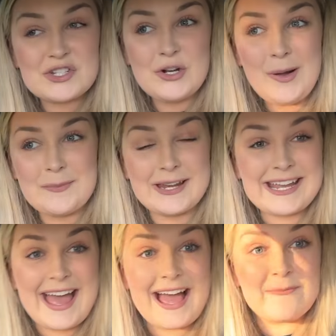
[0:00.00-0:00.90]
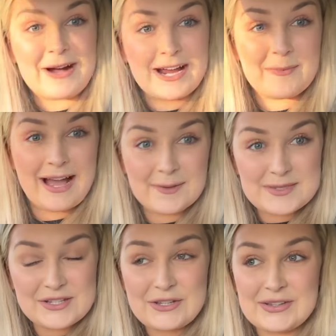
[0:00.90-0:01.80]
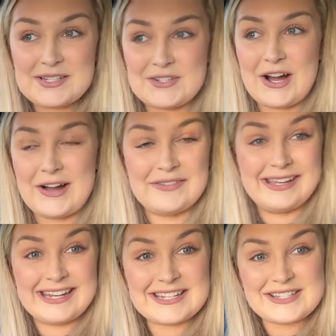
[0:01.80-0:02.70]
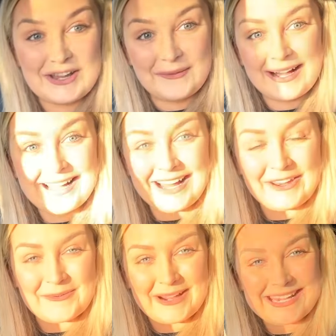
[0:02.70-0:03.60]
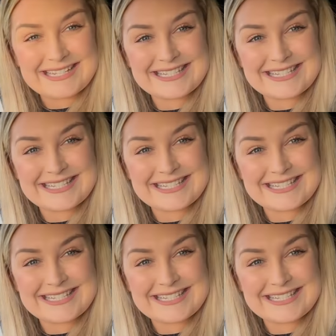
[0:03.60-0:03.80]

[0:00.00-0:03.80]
sure what I'm gonna get, but I'm absolutely starving, so I cannot wait.